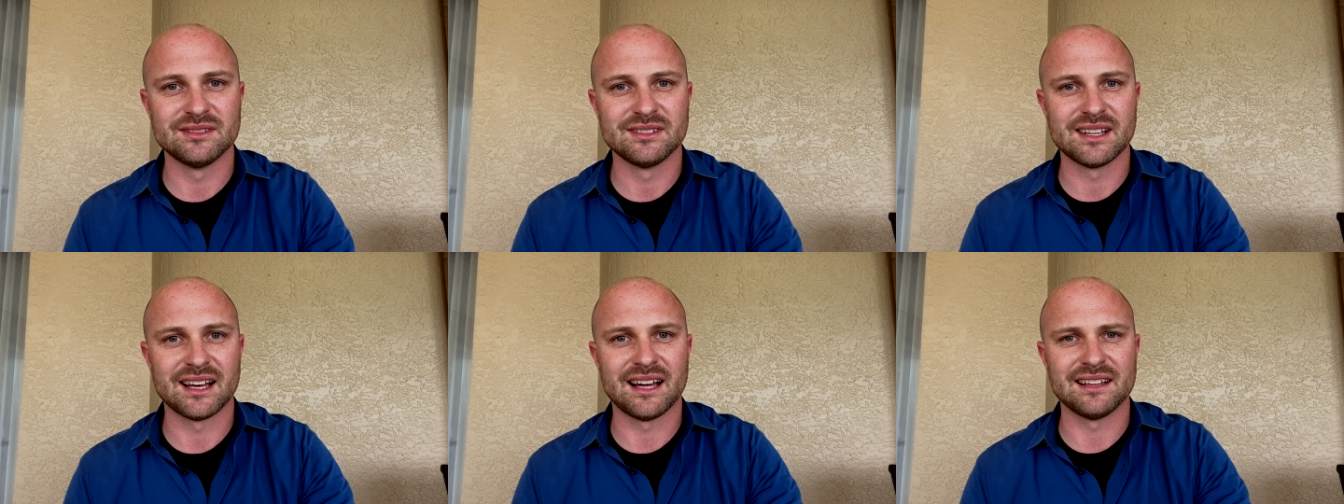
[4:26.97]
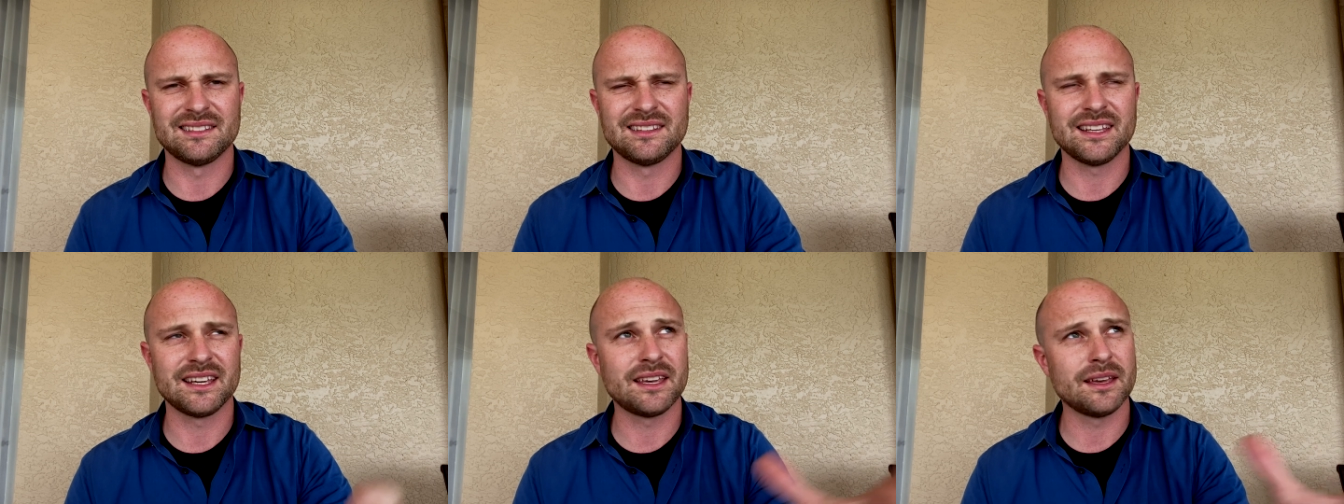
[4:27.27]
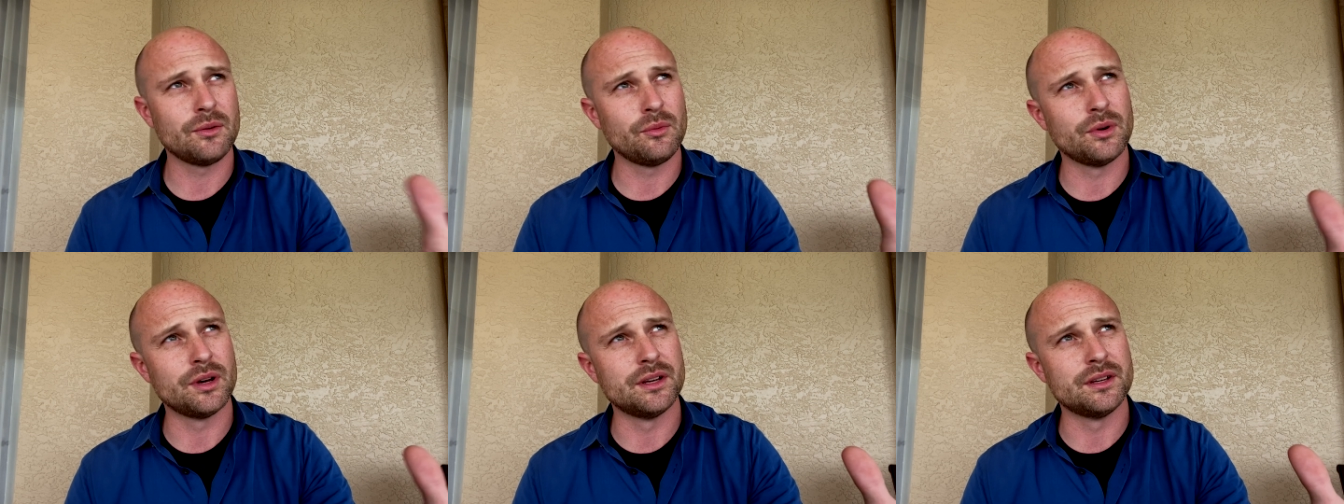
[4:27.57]
I think
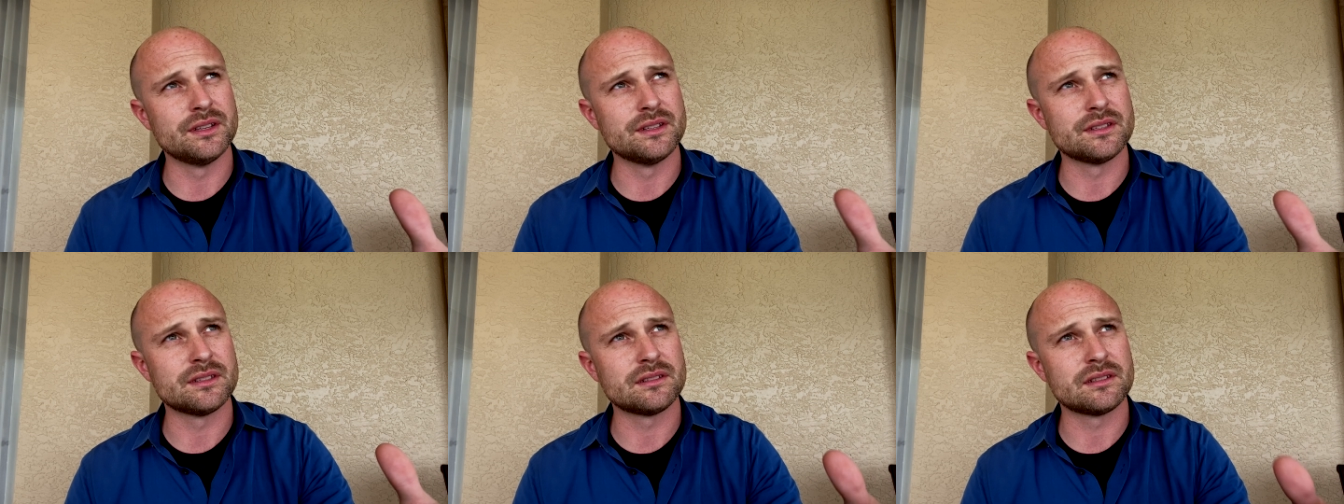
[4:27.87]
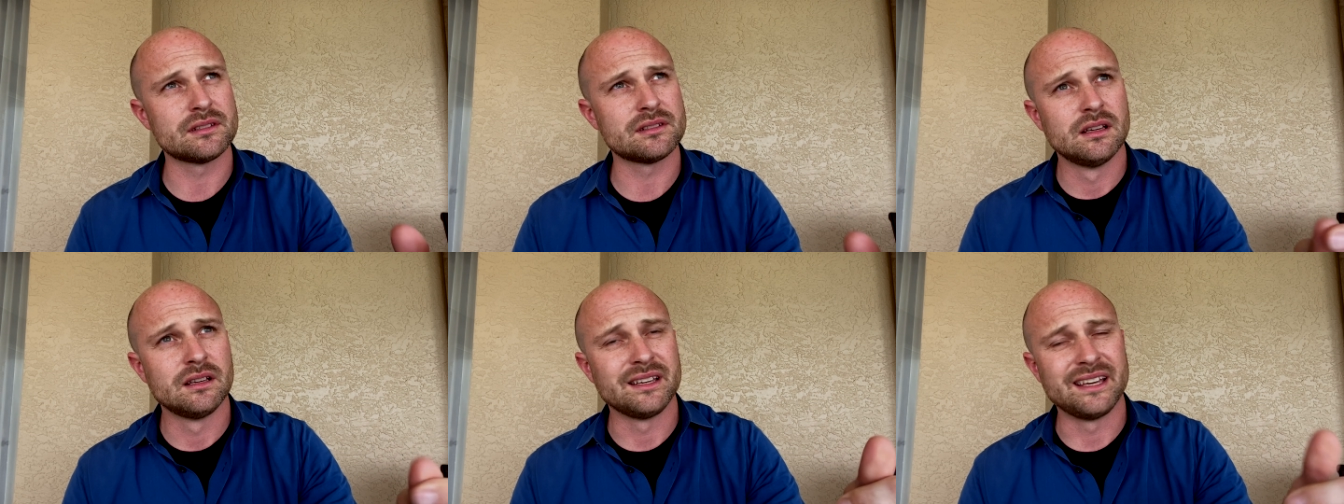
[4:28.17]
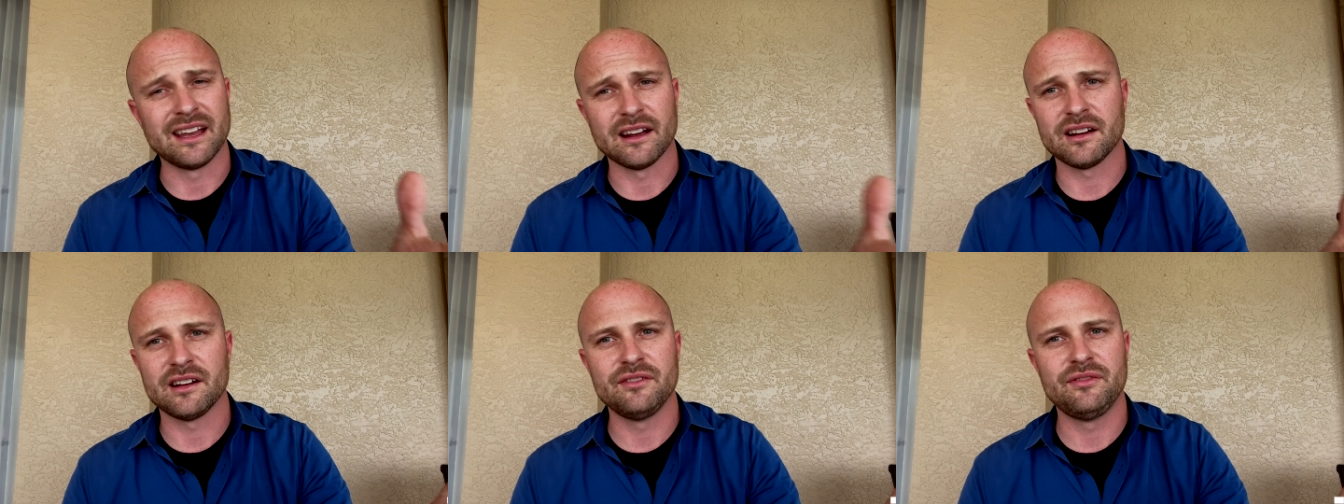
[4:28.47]
it was
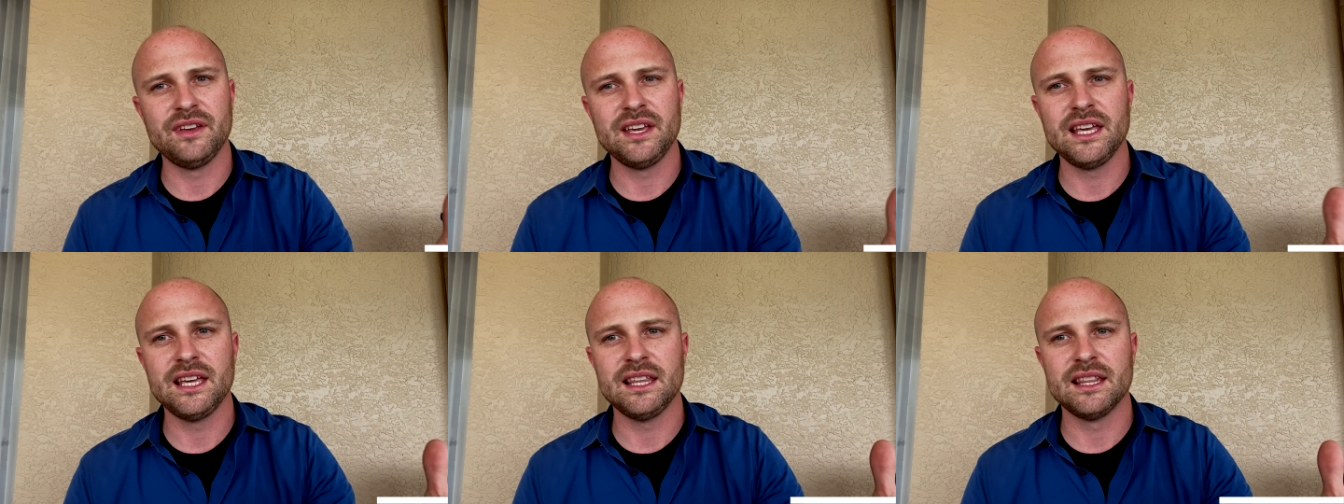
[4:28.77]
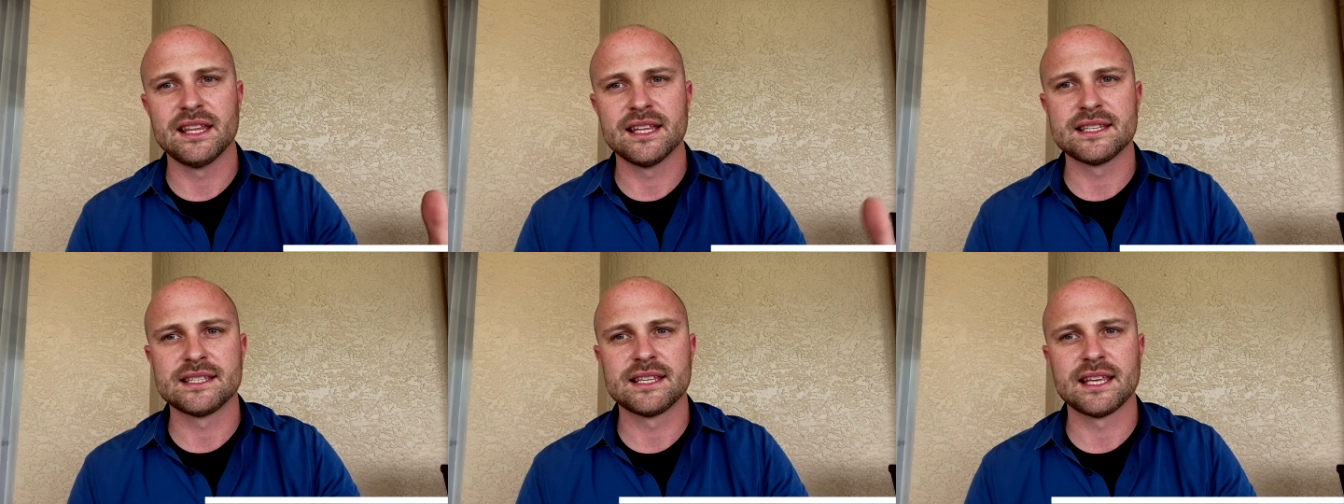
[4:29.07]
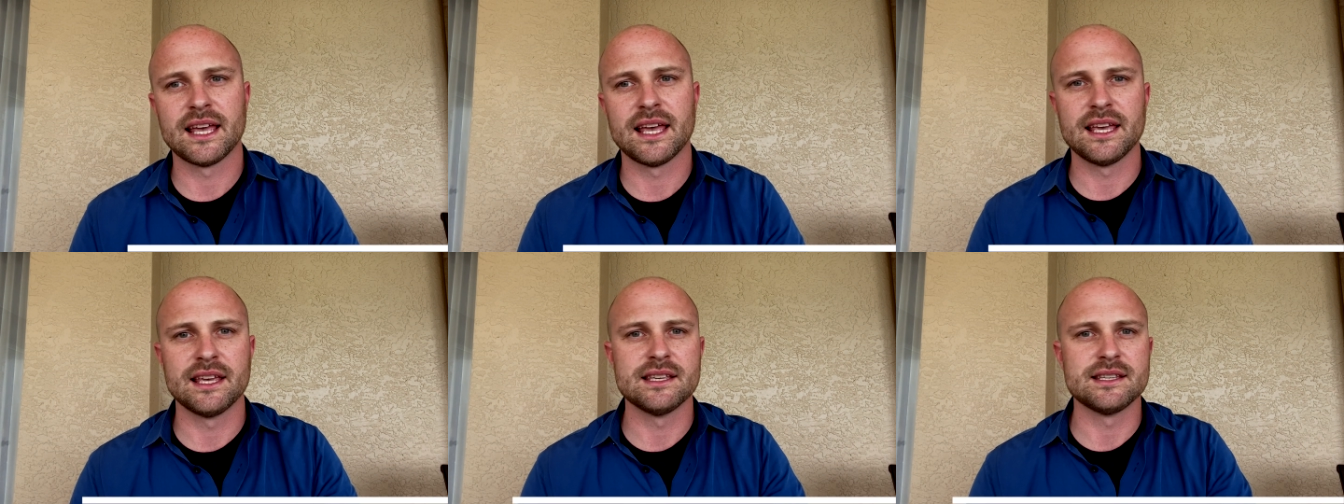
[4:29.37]
Gary Vee that
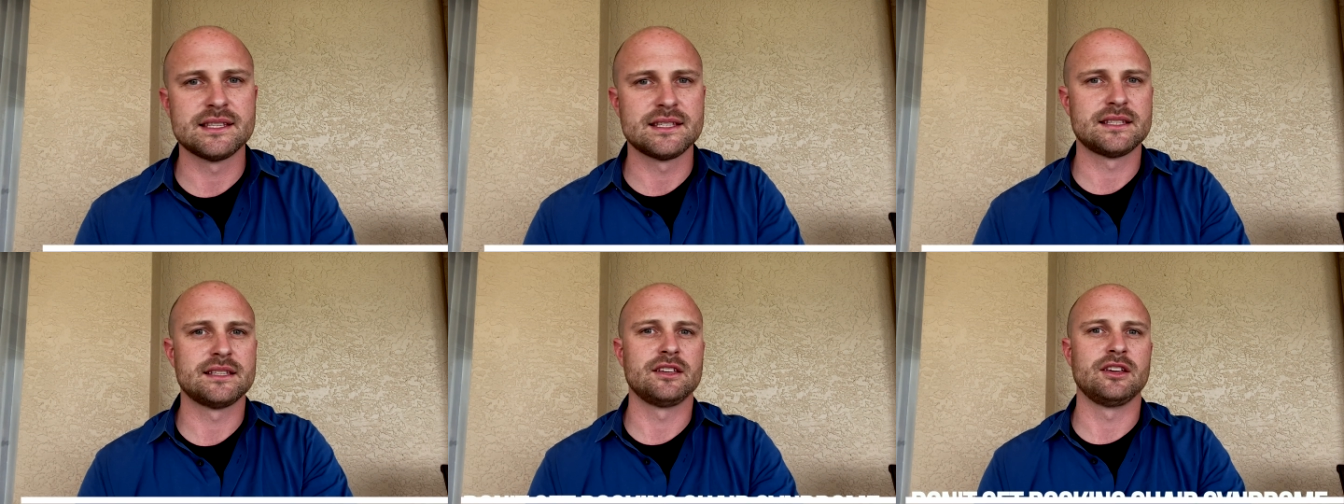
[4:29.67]
says,